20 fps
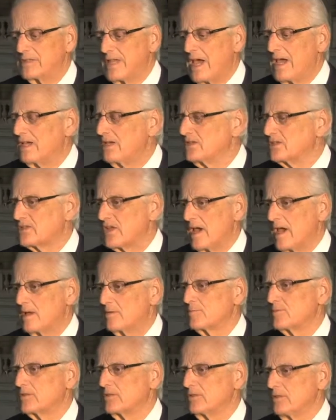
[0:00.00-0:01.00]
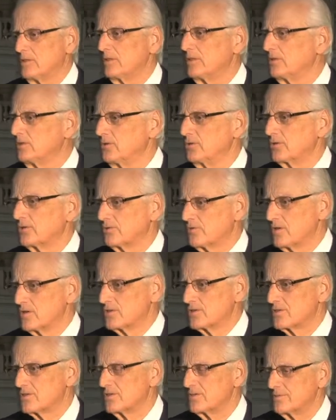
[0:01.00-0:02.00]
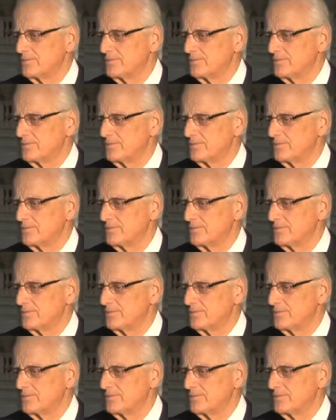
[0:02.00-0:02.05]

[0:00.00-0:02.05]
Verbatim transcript: That is absolutely ludicrous.